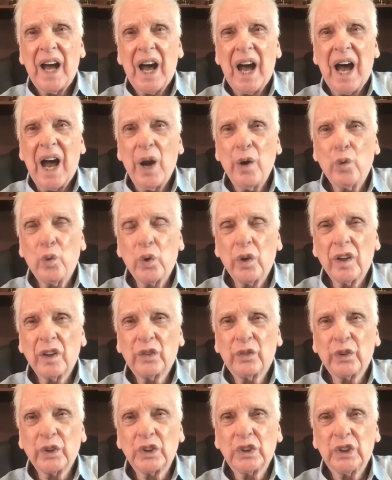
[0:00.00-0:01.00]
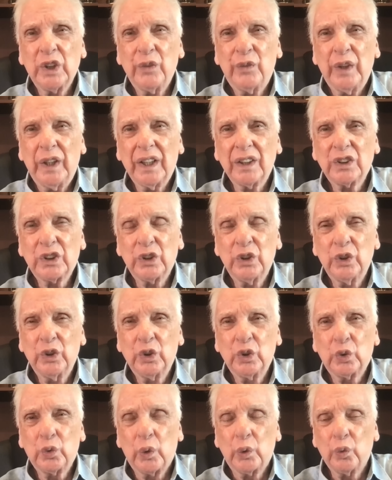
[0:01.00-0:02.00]
I worked for CBS
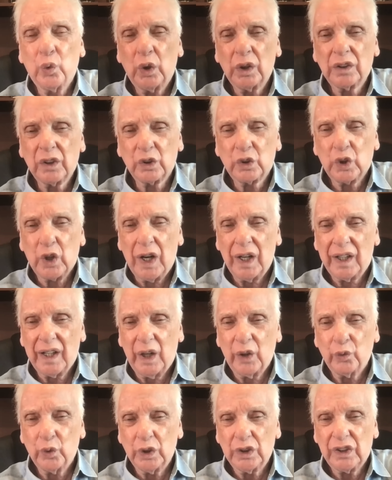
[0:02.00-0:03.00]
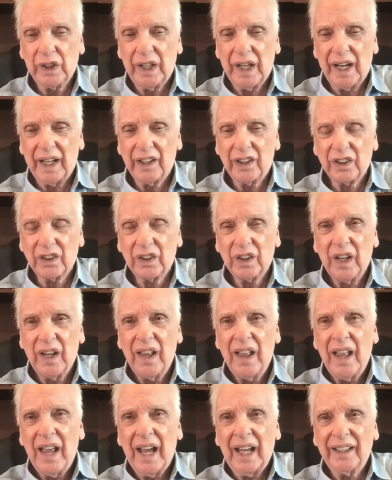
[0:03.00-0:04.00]
News when Walter Cronkite was the anchor,
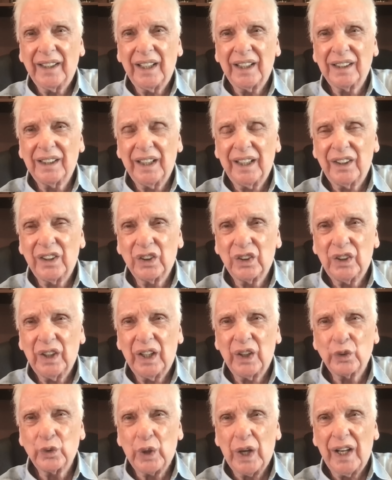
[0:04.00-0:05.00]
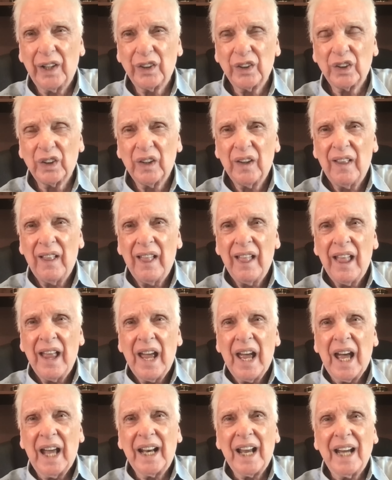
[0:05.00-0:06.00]
and then later Dan Rather.
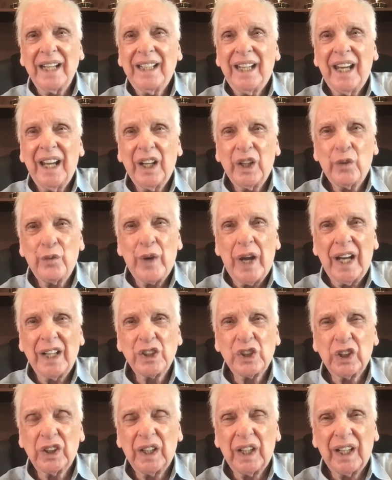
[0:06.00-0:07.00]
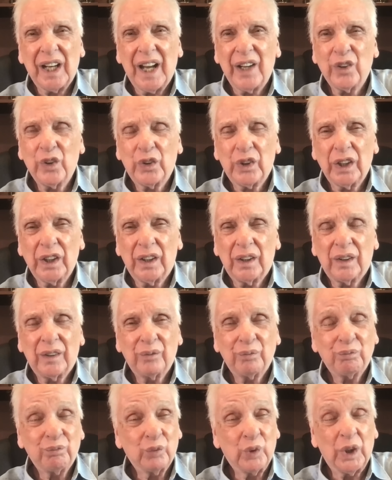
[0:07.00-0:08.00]
And I can't imagine, and I don't think,
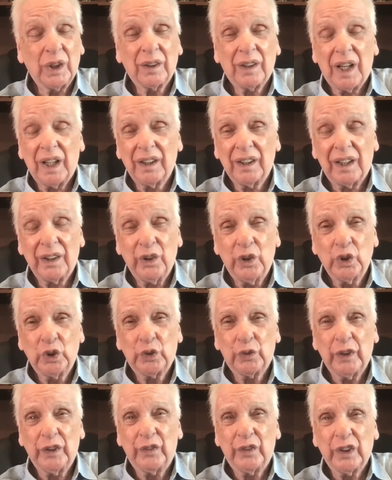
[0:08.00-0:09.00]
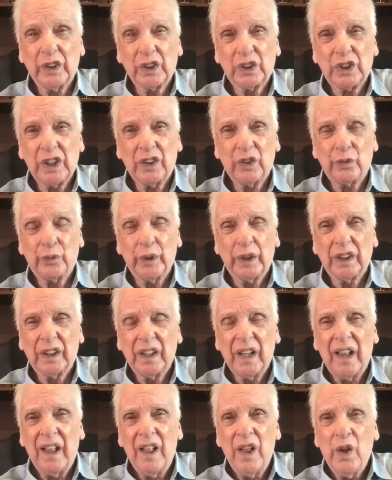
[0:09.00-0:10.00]
well, I'll let you speak for yourself, Bill,
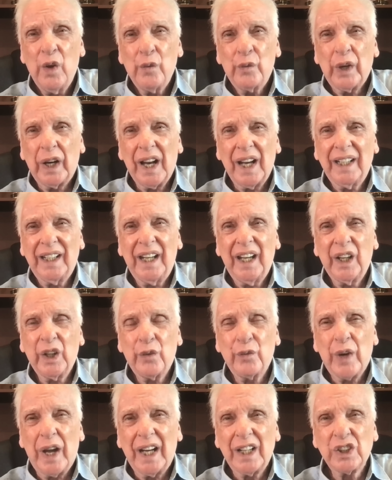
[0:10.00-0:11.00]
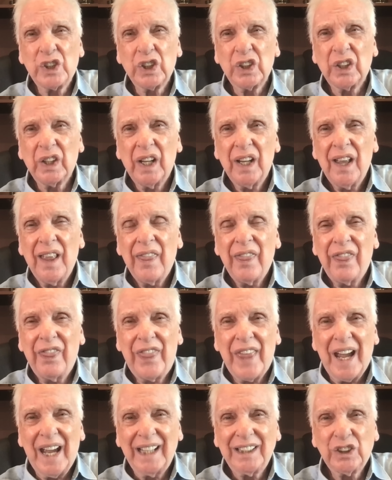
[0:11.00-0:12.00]
but I can't imagine
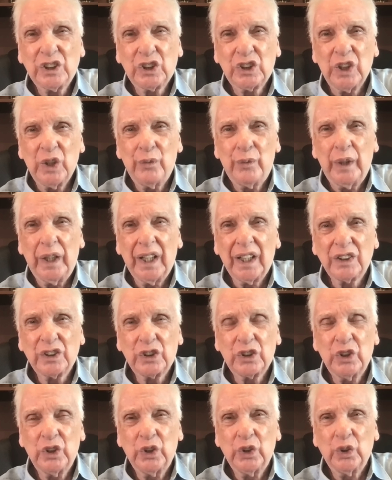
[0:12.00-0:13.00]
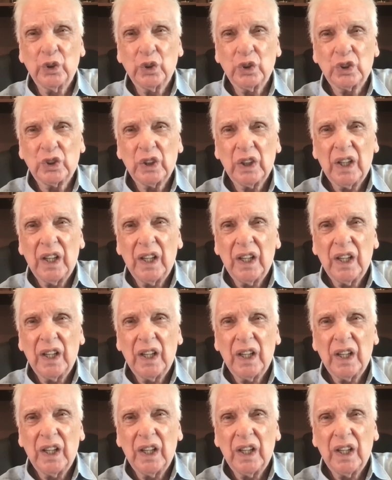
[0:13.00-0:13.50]
that CBS News